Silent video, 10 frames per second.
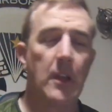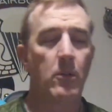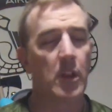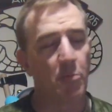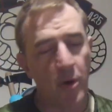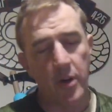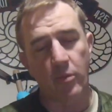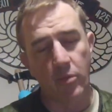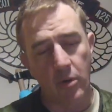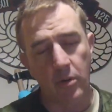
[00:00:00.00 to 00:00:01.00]
Well, I bought a
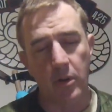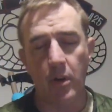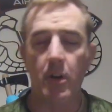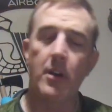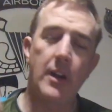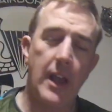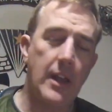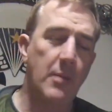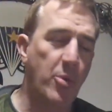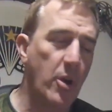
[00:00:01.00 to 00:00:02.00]
roller
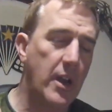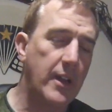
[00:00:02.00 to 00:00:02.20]
and I put it